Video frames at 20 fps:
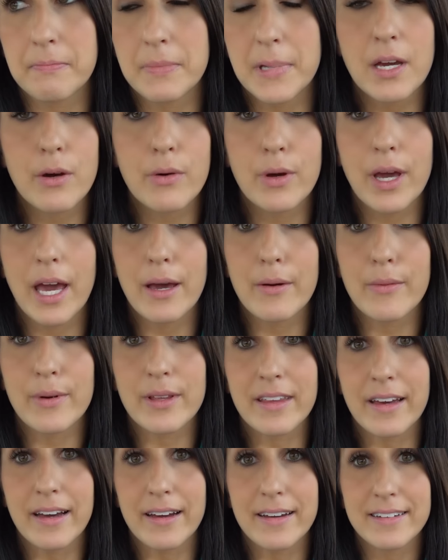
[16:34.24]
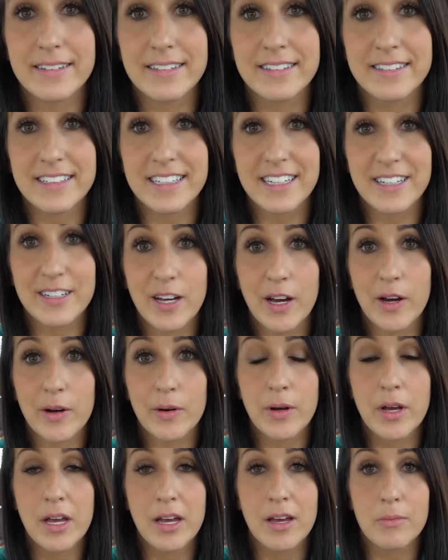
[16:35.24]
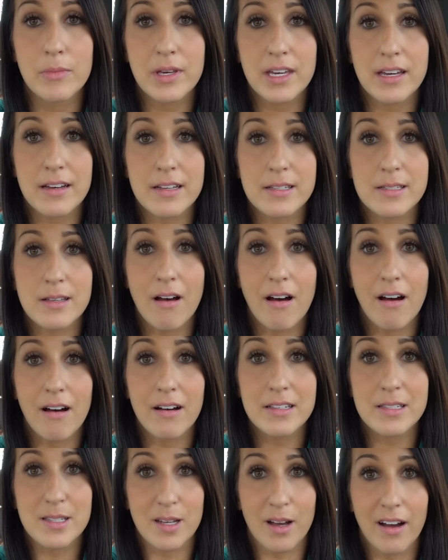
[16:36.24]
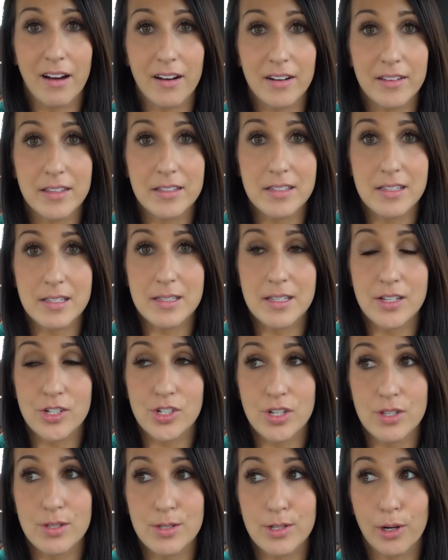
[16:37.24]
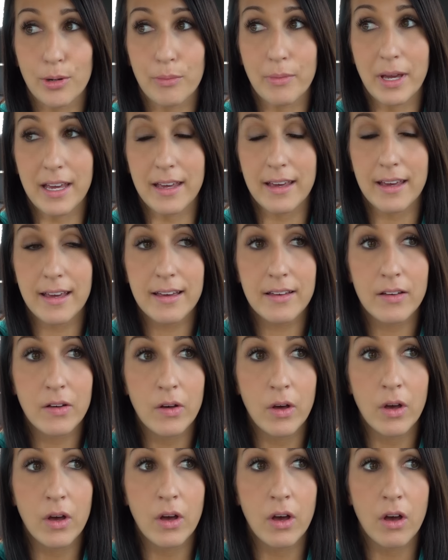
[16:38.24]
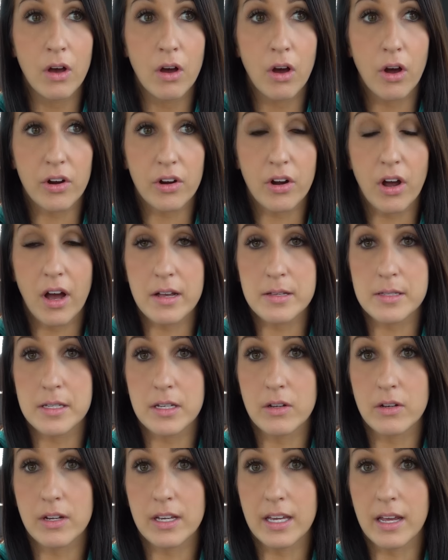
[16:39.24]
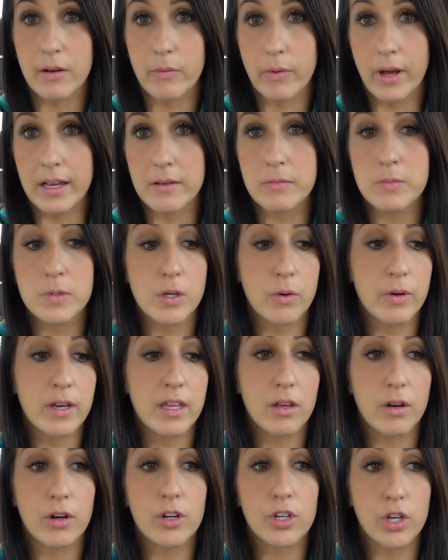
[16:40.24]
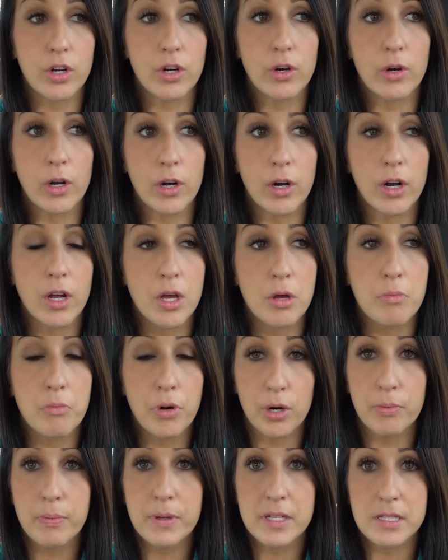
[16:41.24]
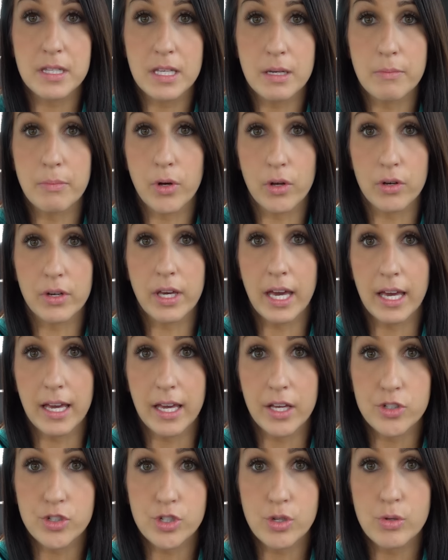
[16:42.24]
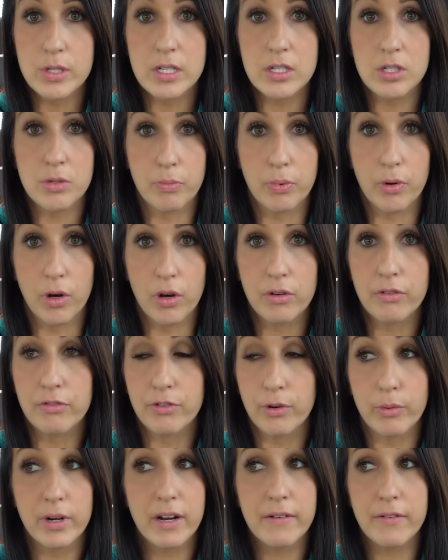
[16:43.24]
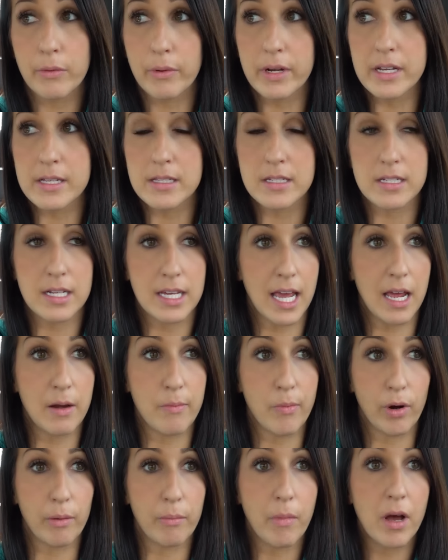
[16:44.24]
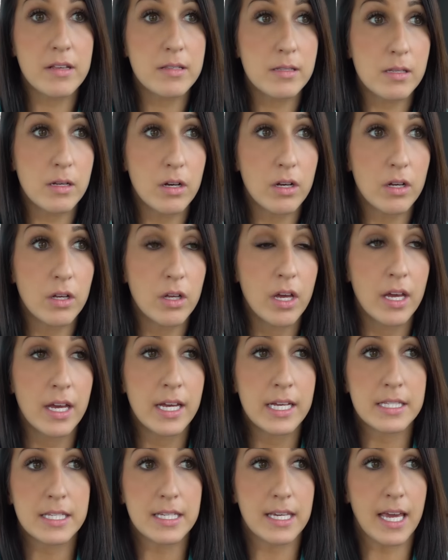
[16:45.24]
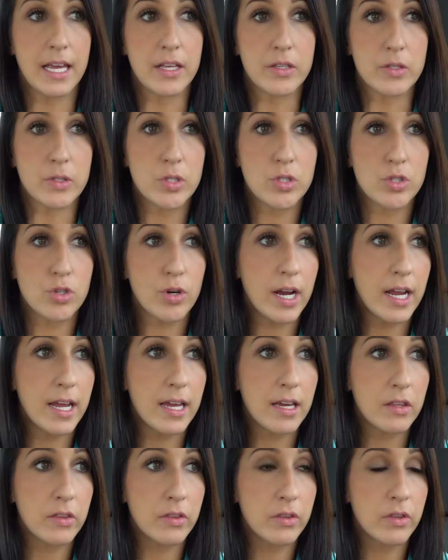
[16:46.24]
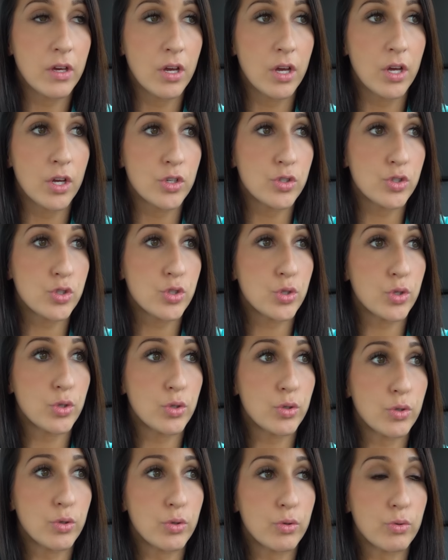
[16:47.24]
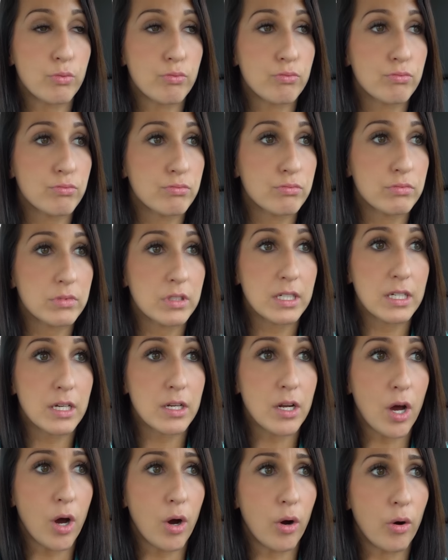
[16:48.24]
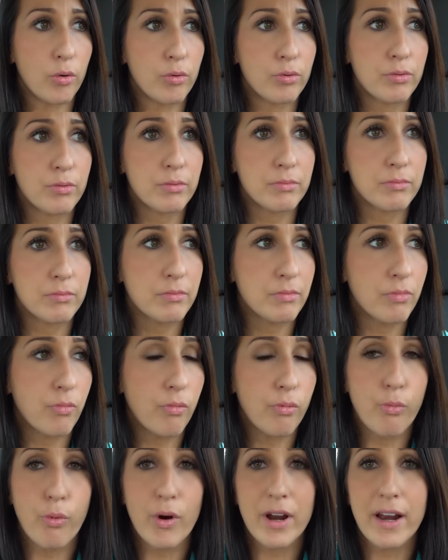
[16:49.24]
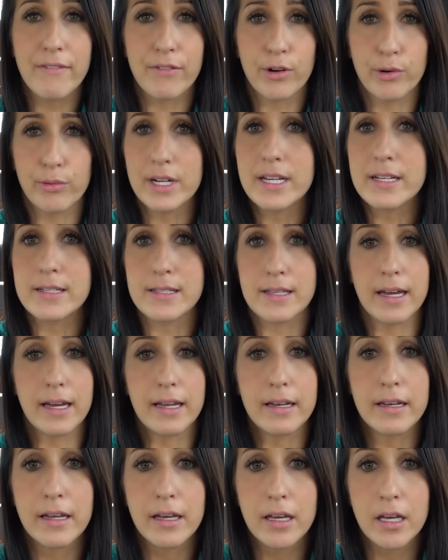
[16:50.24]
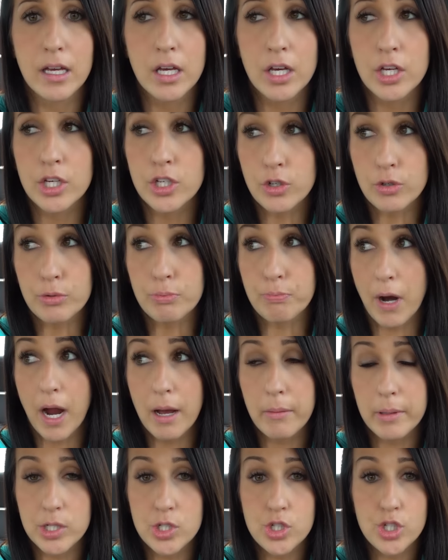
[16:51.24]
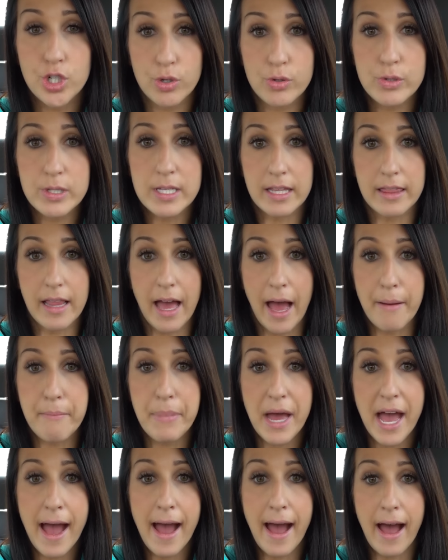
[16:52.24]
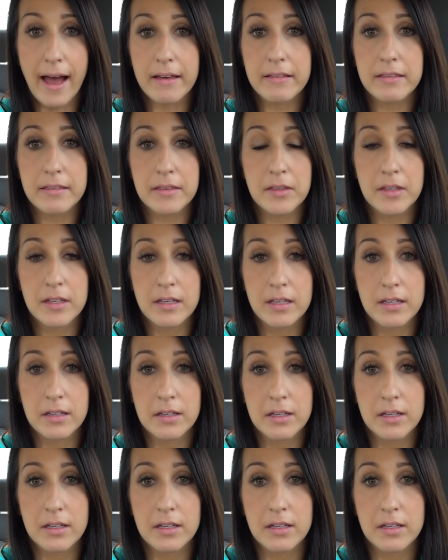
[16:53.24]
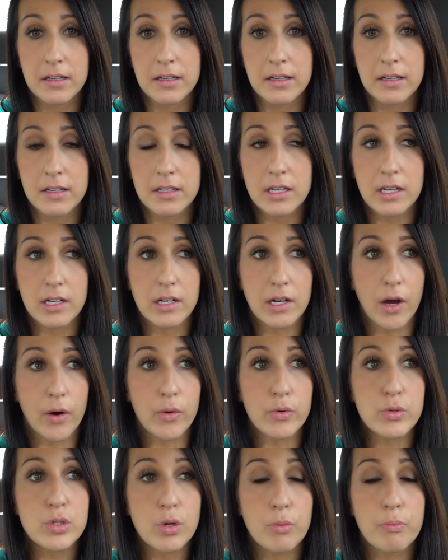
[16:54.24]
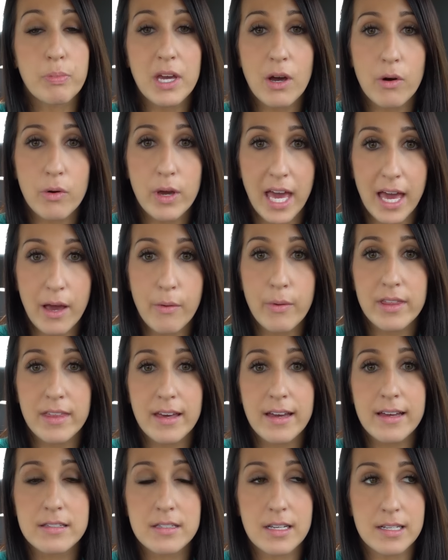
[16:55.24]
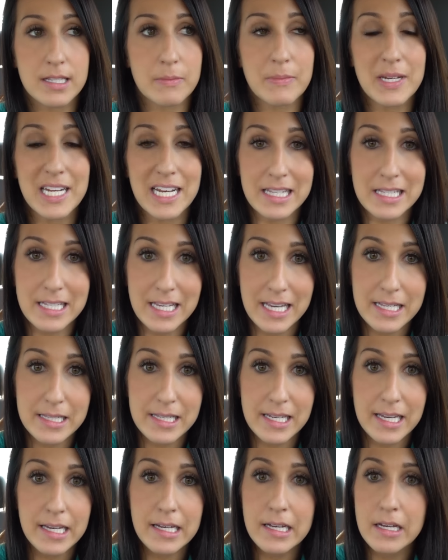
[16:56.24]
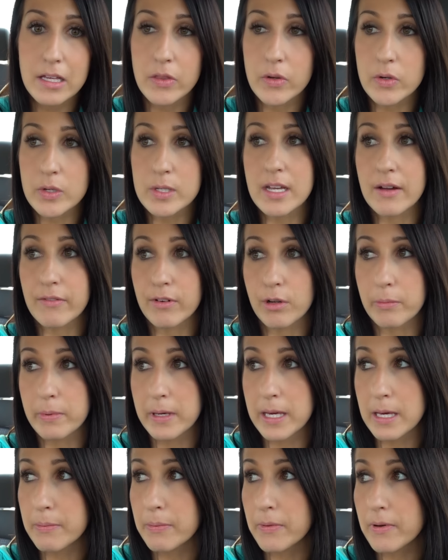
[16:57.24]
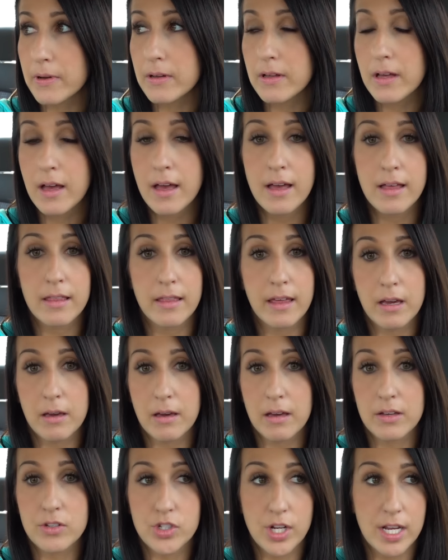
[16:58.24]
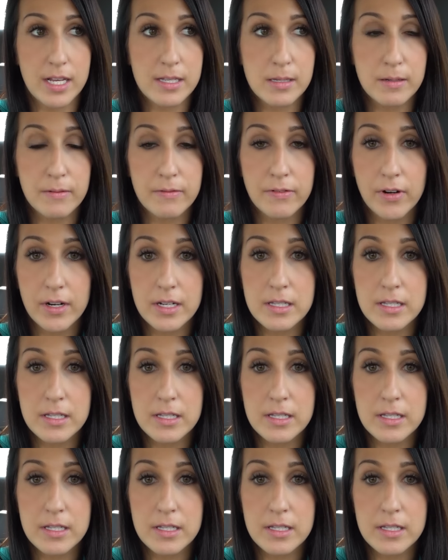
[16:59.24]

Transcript: be okay with that, you know, because odds are the decisions you're making are causing you to gain weight. So either you're purposely bulking and choosing to bulk for whatever reason, to gain more muscle, to gain strength, to, you know, whatever reason, you're probably choosing that path, you know? So be okay with it. Doesn't mean it's easy. There's several people, like Jason, for